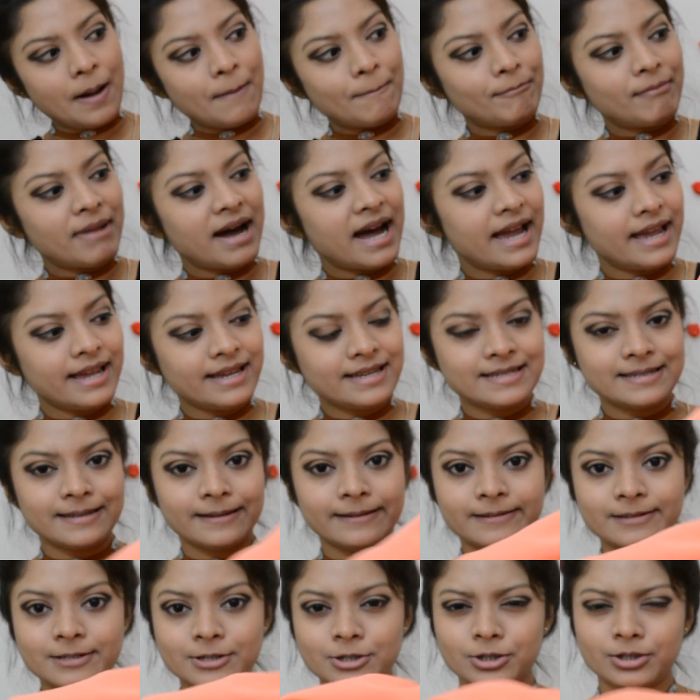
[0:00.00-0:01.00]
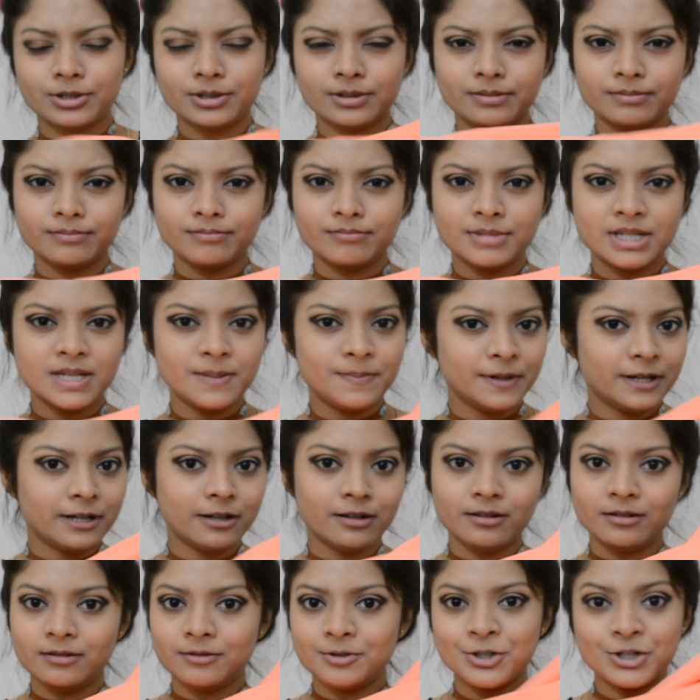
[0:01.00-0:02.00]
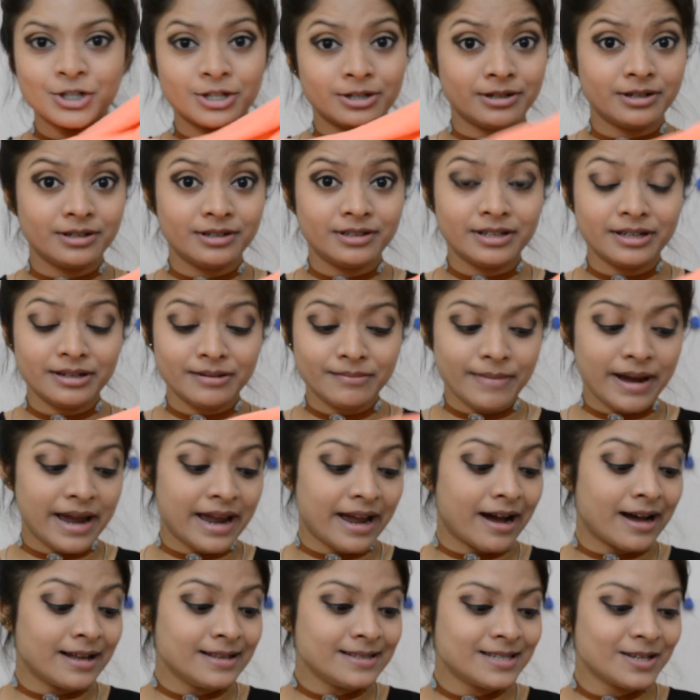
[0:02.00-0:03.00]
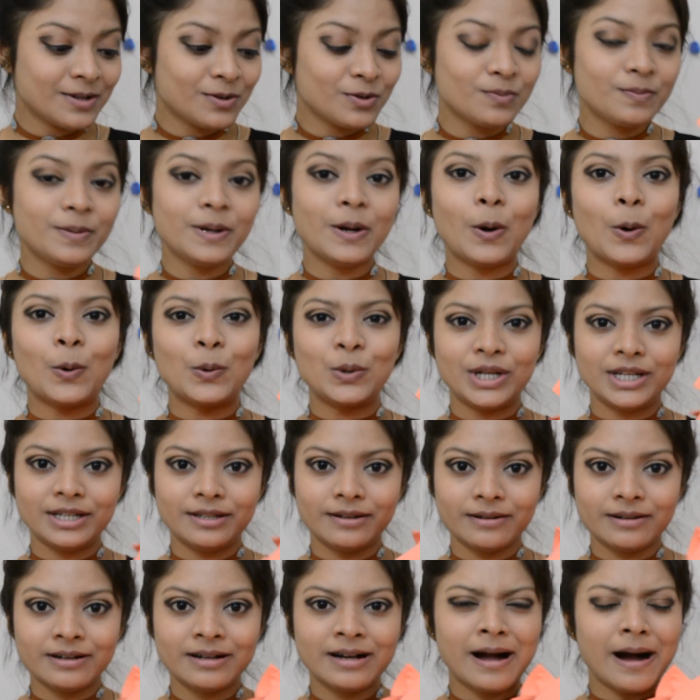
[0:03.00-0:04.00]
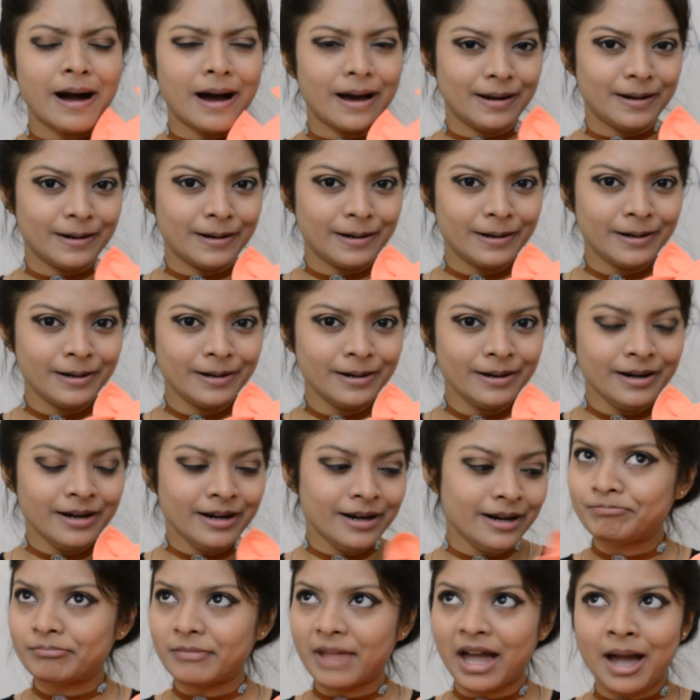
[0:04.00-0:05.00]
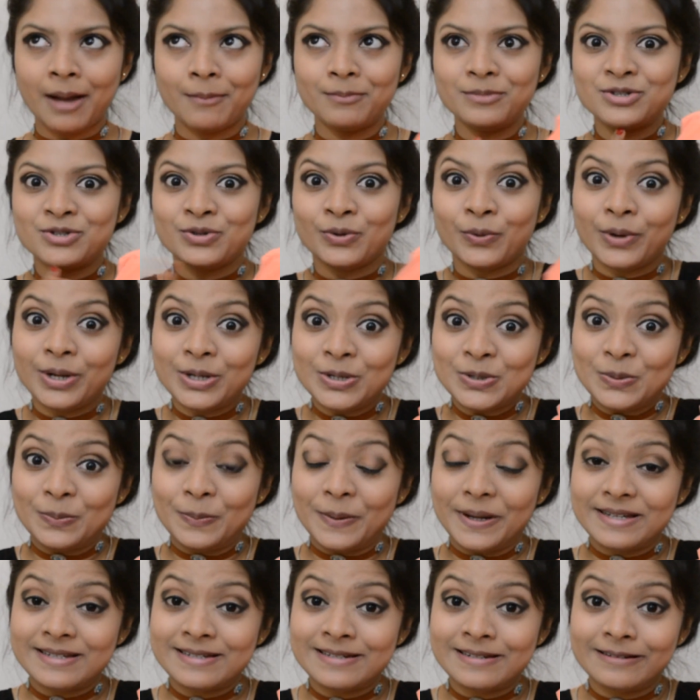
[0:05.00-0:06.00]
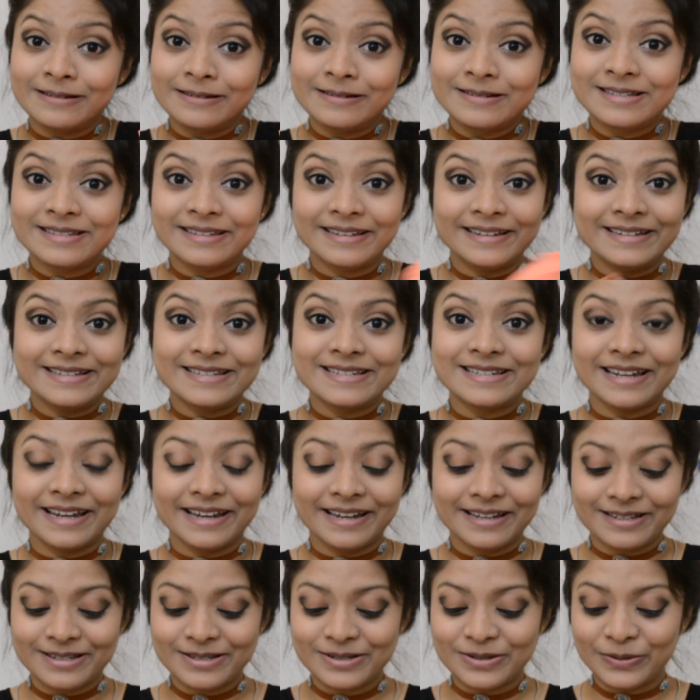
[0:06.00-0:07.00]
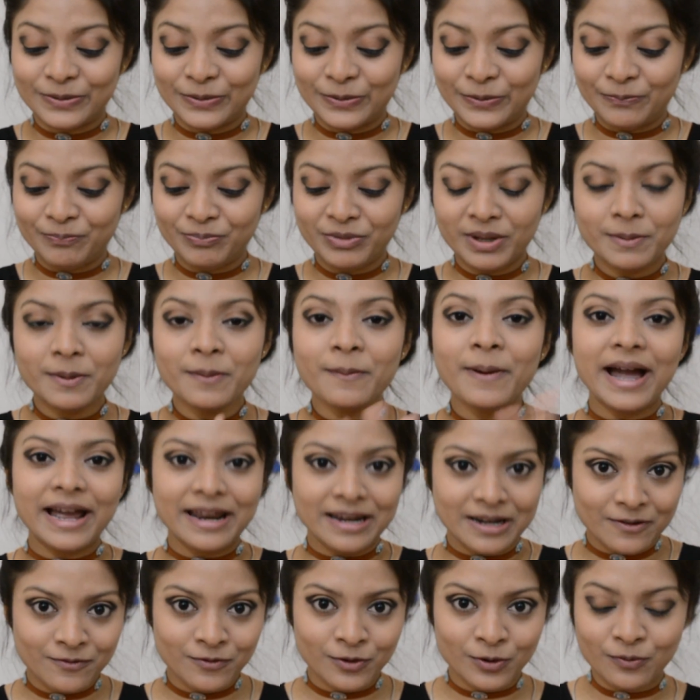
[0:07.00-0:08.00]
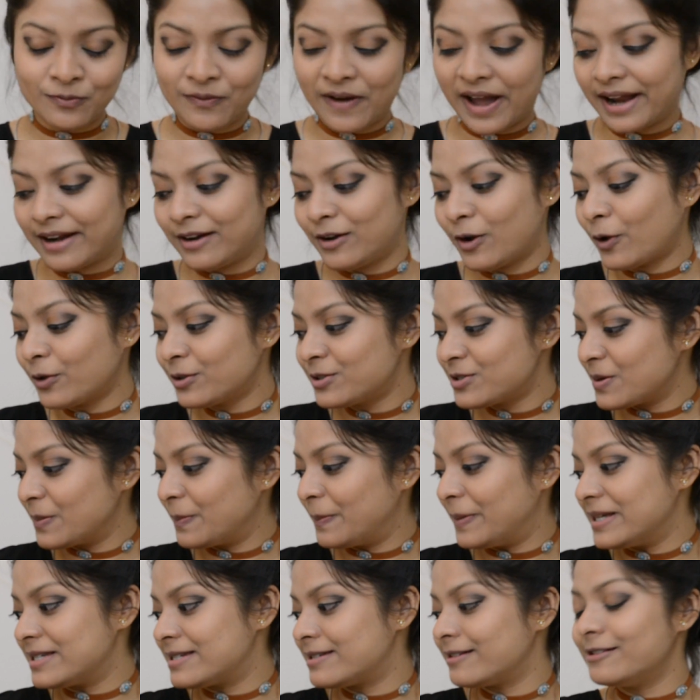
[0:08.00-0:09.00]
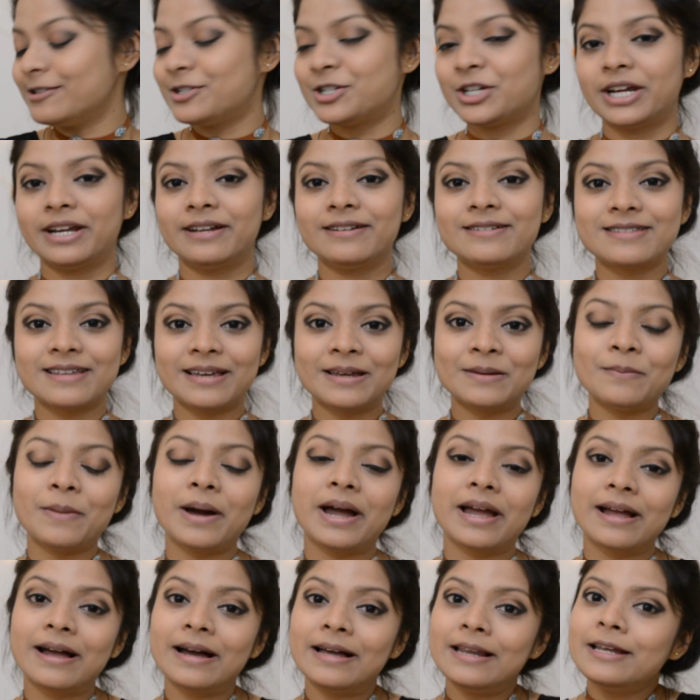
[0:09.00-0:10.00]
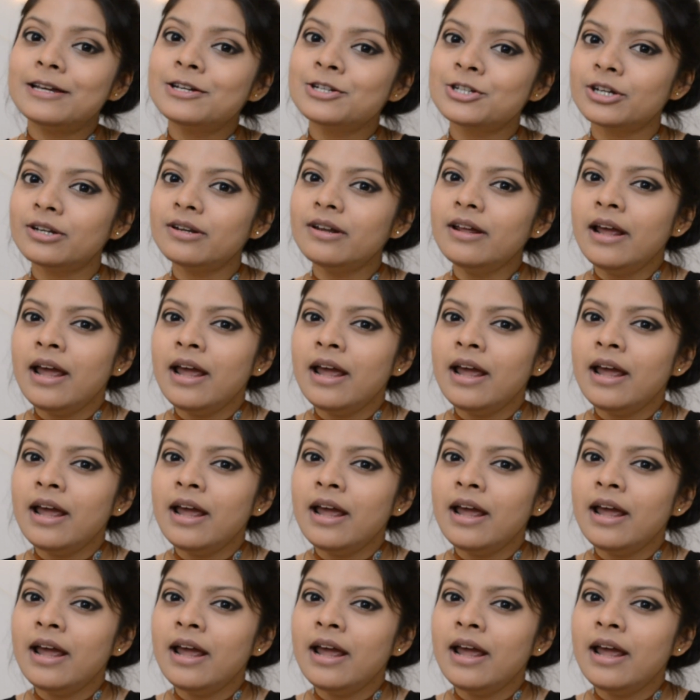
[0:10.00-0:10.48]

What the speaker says: buy such typical shirt, then my answer would be only the color. I'm so into pastels these days, so never mind if you find lots of pastel shades in my collection.